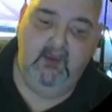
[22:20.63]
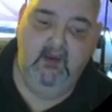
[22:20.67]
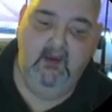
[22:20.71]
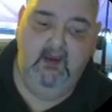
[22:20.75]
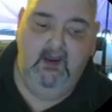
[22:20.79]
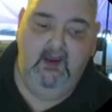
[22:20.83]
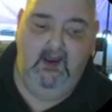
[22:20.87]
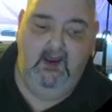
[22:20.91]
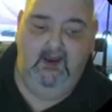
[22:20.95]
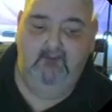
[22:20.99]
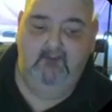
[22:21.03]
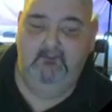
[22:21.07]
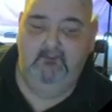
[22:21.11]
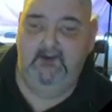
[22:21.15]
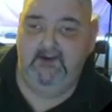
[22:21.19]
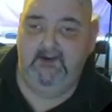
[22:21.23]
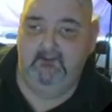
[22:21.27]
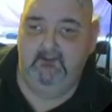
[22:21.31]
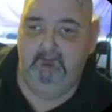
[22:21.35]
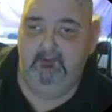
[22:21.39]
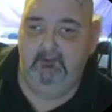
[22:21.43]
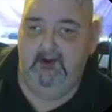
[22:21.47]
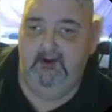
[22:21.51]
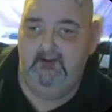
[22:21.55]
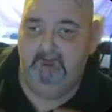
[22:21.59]
And make a
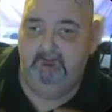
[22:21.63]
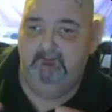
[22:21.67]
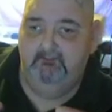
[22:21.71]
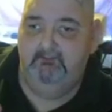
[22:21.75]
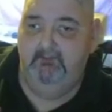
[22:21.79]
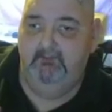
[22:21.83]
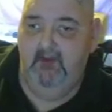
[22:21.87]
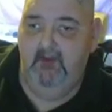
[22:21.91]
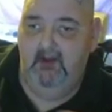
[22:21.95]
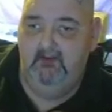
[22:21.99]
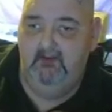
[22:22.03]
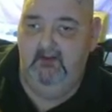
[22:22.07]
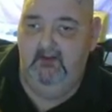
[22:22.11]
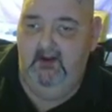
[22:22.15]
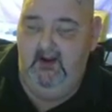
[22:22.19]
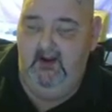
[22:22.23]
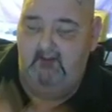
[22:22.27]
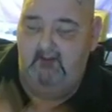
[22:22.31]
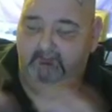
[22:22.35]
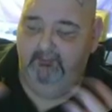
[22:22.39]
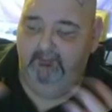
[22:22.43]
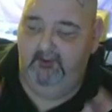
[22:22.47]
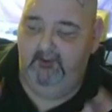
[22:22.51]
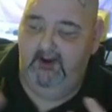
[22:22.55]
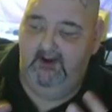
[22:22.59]
bread
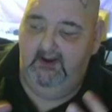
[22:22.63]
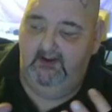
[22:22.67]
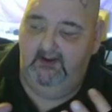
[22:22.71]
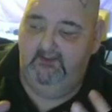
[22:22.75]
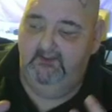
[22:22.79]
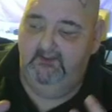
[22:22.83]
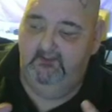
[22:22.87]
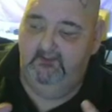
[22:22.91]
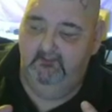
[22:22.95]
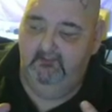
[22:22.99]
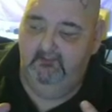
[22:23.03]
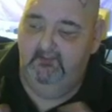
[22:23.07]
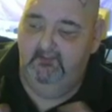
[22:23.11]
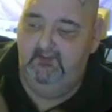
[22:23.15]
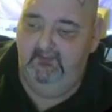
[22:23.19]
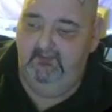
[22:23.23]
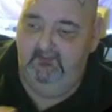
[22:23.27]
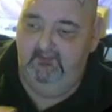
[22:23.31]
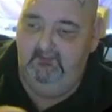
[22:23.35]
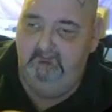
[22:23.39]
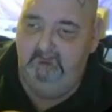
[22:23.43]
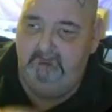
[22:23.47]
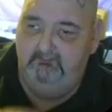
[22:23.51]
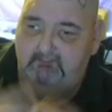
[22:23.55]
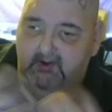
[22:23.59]
with
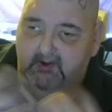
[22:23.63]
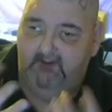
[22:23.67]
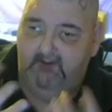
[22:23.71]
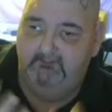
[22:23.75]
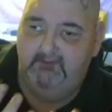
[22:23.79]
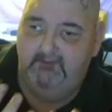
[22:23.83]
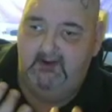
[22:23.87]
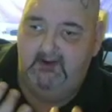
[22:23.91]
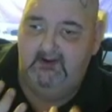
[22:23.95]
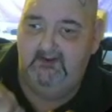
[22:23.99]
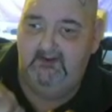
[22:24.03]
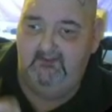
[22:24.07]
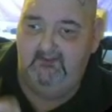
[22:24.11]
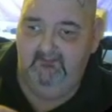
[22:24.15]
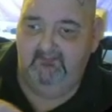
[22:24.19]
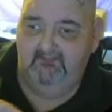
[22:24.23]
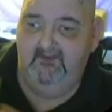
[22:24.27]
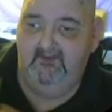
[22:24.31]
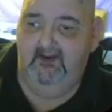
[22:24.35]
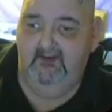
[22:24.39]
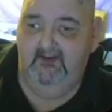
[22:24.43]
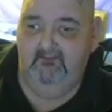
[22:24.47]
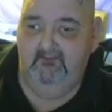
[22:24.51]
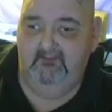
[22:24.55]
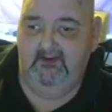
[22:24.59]
pot pie inside
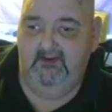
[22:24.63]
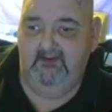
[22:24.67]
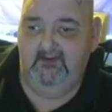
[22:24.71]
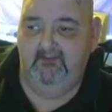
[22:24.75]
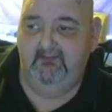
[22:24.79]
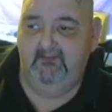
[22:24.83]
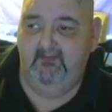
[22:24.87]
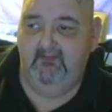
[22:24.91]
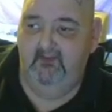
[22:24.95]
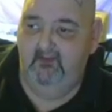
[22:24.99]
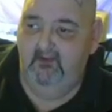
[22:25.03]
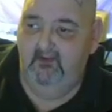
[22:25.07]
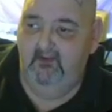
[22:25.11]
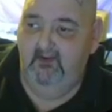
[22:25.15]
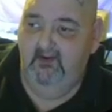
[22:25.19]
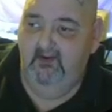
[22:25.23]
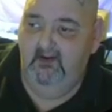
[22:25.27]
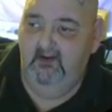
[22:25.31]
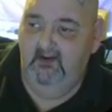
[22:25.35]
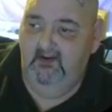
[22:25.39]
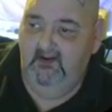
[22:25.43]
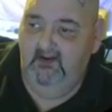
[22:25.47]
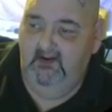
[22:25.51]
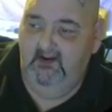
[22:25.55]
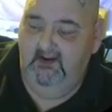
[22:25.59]
of it. So
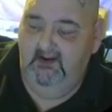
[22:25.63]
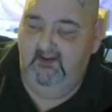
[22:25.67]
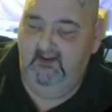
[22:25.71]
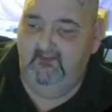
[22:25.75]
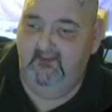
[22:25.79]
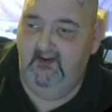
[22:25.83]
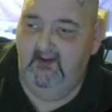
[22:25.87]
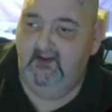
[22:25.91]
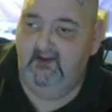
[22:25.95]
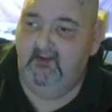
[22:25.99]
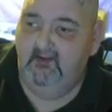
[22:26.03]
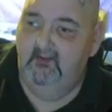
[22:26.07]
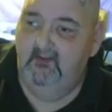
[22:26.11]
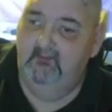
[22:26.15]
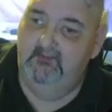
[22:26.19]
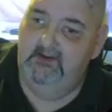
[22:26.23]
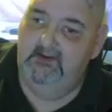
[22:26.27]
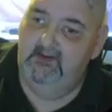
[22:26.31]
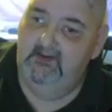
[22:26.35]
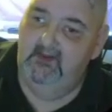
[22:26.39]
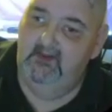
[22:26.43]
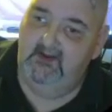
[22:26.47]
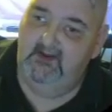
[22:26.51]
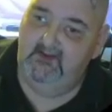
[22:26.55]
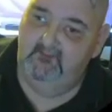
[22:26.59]
it's not going to be
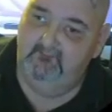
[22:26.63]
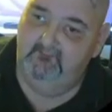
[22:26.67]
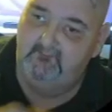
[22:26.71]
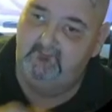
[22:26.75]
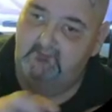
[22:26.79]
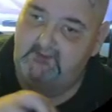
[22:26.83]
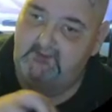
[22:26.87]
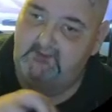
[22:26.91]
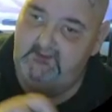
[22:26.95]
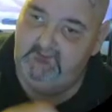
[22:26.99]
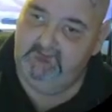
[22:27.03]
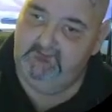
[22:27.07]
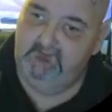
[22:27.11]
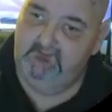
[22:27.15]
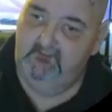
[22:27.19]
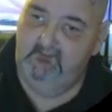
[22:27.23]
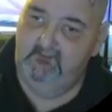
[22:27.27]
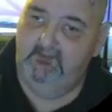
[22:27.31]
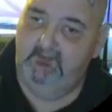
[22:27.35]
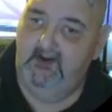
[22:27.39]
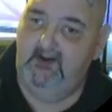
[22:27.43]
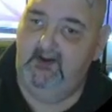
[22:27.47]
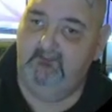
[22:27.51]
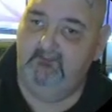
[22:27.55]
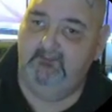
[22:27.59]
like a traditional
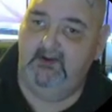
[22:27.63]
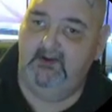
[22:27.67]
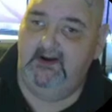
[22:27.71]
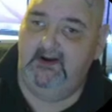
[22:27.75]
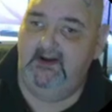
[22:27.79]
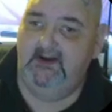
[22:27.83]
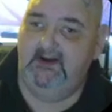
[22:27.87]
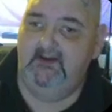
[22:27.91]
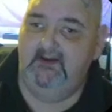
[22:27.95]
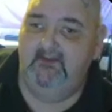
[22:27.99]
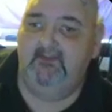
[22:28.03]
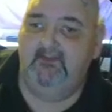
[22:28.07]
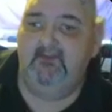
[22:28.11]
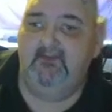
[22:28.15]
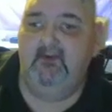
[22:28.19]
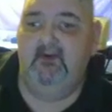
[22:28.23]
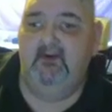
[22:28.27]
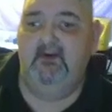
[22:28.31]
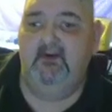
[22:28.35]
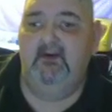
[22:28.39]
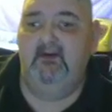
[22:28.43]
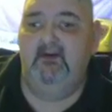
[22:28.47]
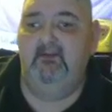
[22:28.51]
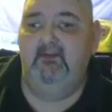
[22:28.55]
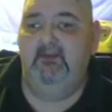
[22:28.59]
pot pie. It's going
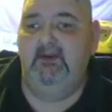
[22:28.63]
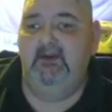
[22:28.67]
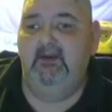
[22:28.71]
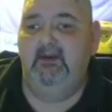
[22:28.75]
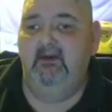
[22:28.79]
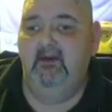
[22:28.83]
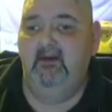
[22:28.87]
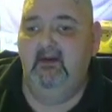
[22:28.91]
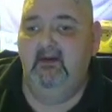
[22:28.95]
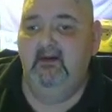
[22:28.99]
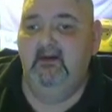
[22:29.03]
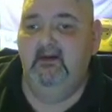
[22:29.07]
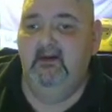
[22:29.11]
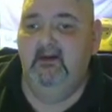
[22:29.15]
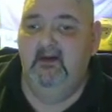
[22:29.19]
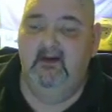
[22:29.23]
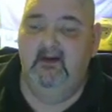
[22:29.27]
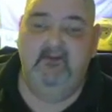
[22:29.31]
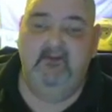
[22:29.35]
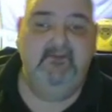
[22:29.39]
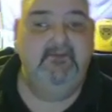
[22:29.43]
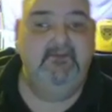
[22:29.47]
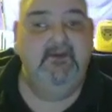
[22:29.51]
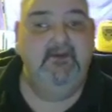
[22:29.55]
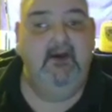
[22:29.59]
to be a
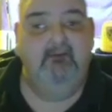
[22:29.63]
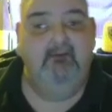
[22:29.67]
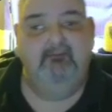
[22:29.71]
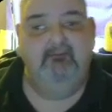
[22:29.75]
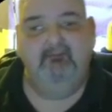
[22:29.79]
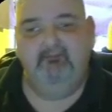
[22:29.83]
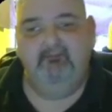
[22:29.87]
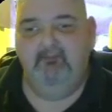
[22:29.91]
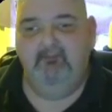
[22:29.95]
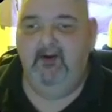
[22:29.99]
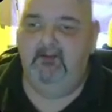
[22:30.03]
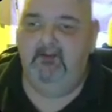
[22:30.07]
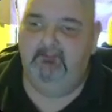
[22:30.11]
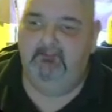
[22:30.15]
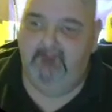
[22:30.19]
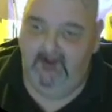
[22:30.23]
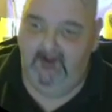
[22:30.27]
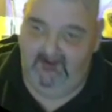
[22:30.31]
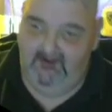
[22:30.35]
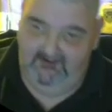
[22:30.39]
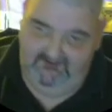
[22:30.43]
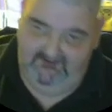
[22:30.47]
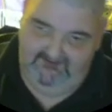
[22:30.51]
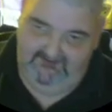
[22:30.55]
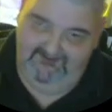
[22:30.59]
chef pot
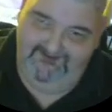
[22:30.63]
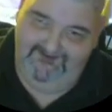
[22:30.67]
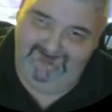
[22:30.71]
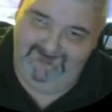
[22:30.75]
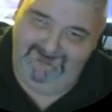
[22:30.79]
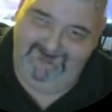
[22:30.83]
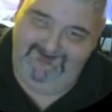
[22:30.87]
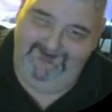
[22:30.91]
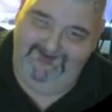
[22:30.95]
pie.